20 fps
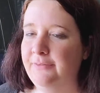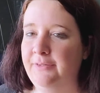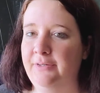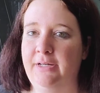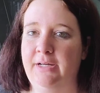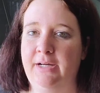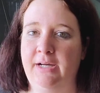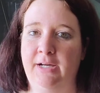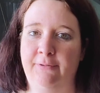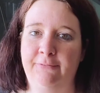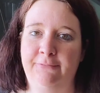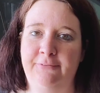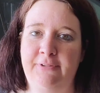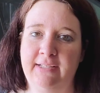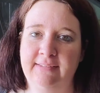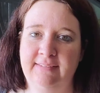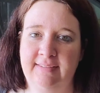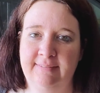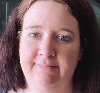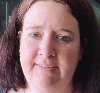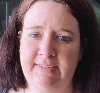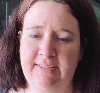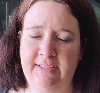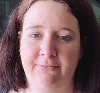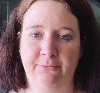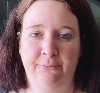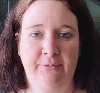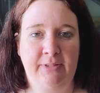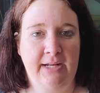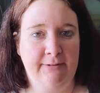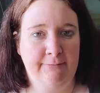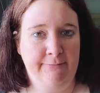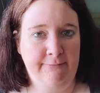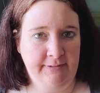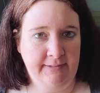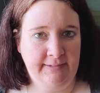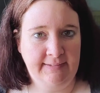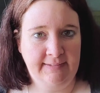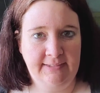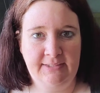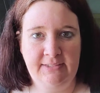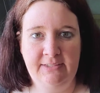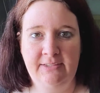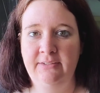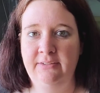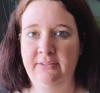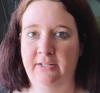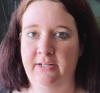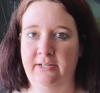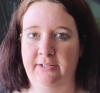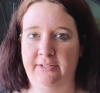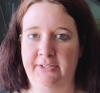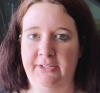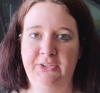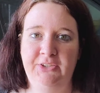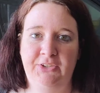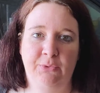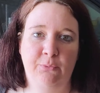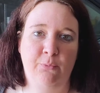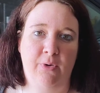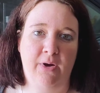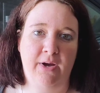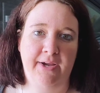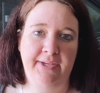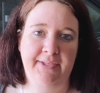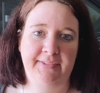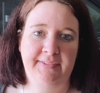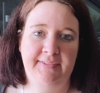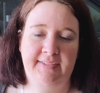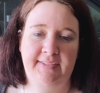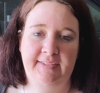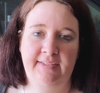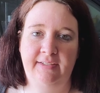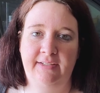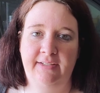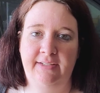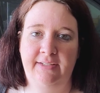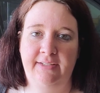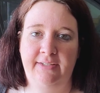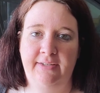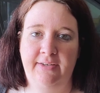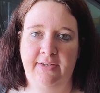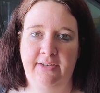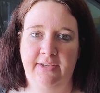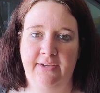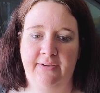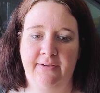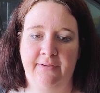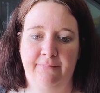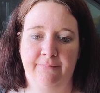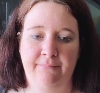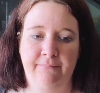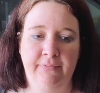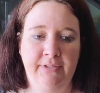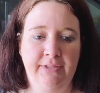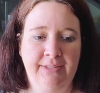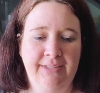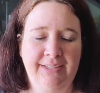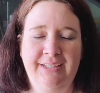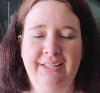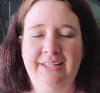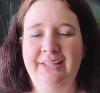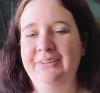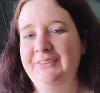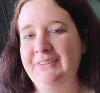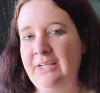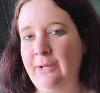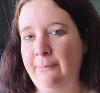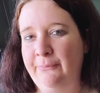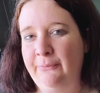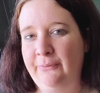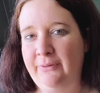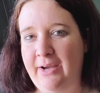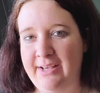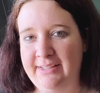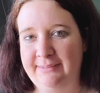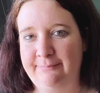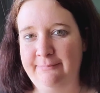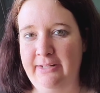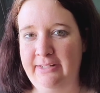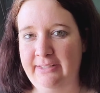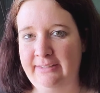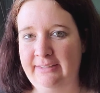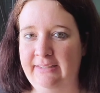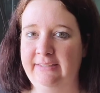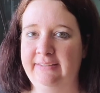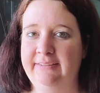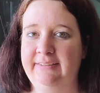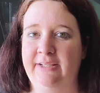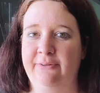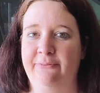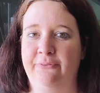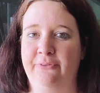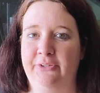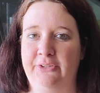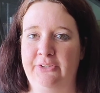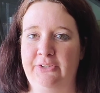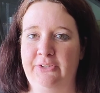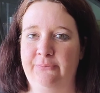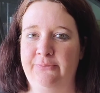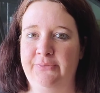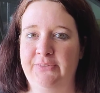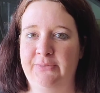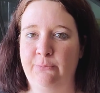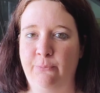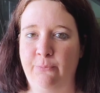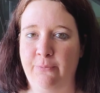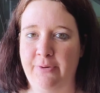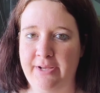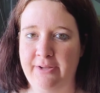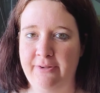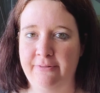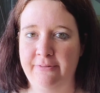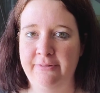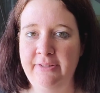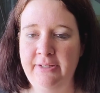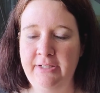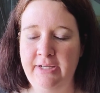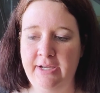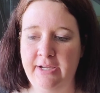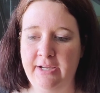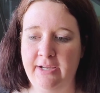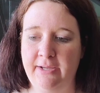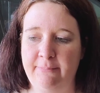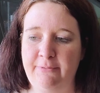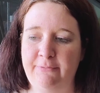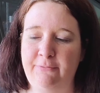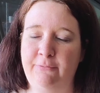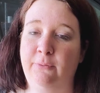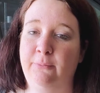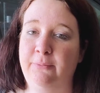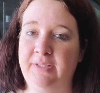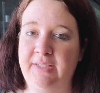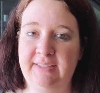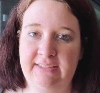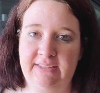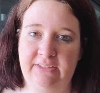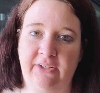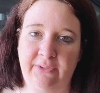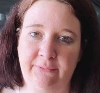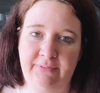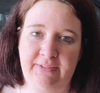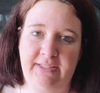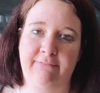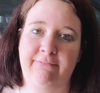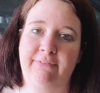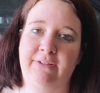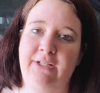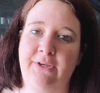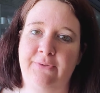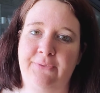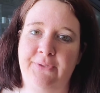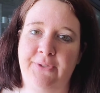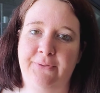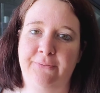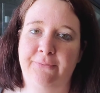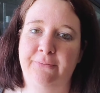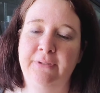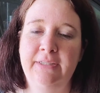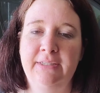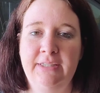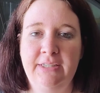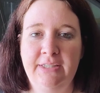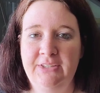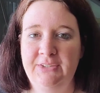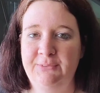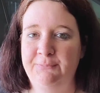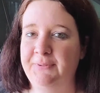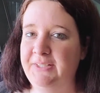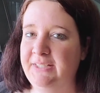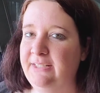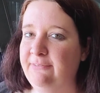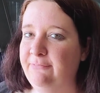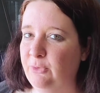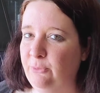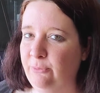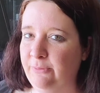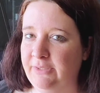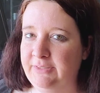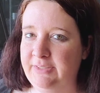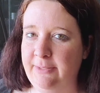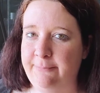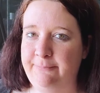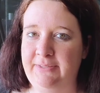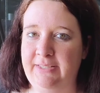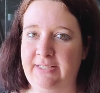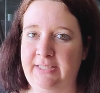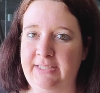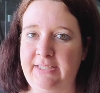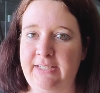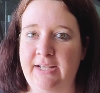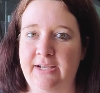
We've got some stuff we've got to fix engine wise, and there's a couple of cosmetic things I want to do as well. Before we get started with that video though, just want to give a quick update.